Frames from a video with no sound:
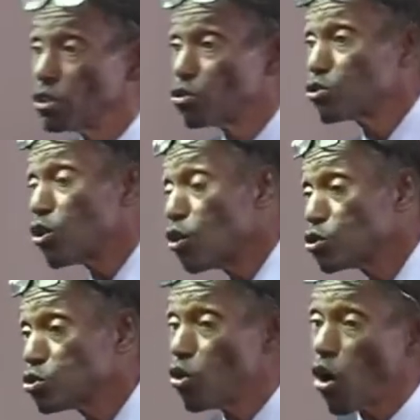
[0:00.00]
those
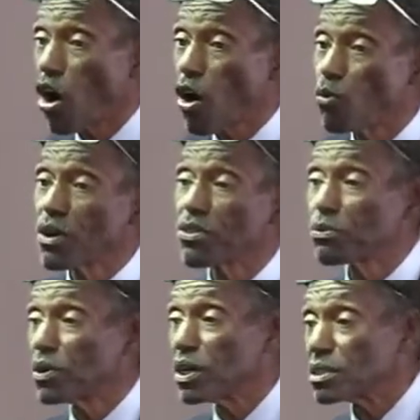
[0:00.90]
who are with
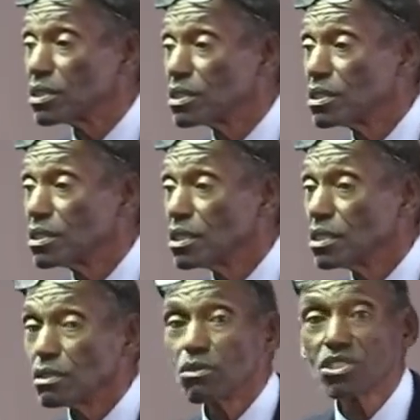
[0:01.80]
what? Child.
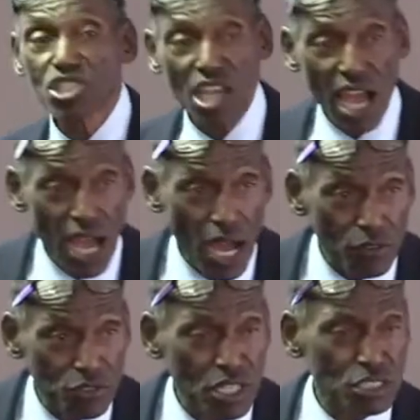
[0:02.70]
With child. If you
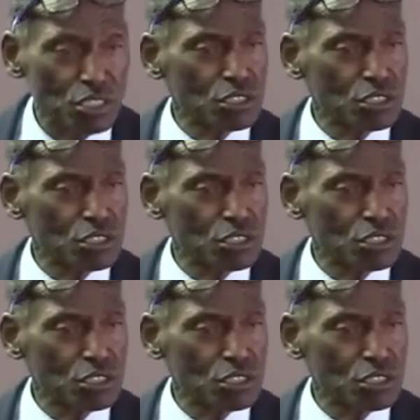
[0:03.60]
got your little